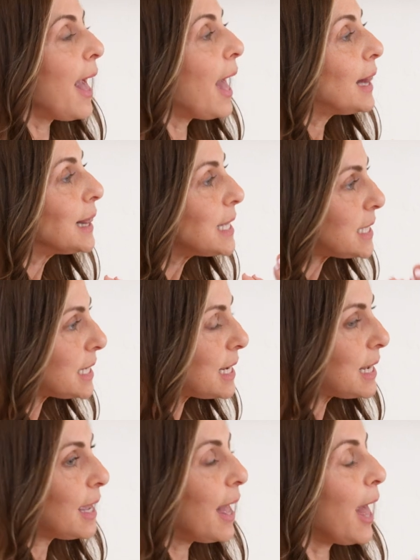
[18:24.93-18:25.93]
and
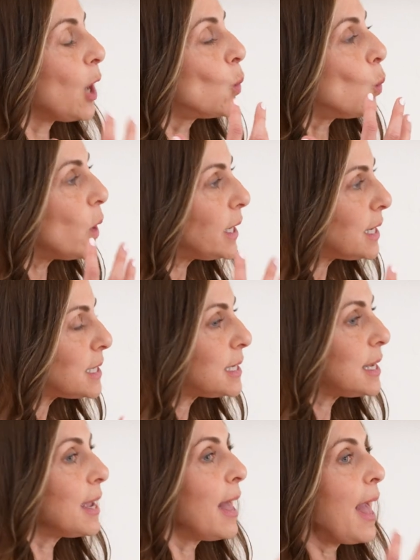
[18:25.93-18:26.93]
listening and
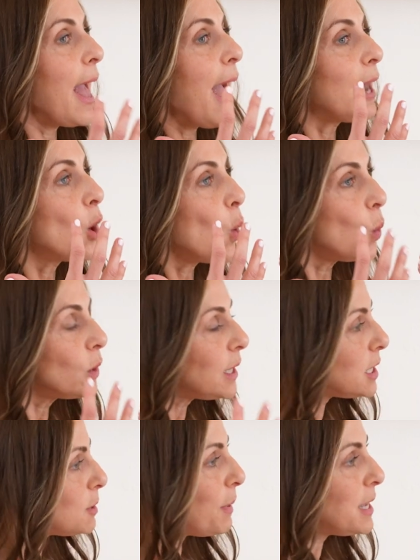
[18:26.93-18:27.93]
witnessing and
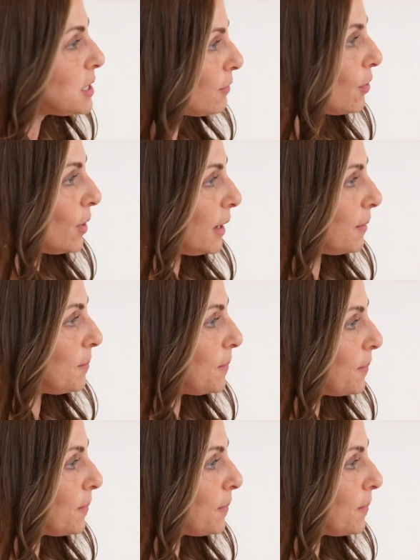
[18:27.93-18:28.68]
holding space for it.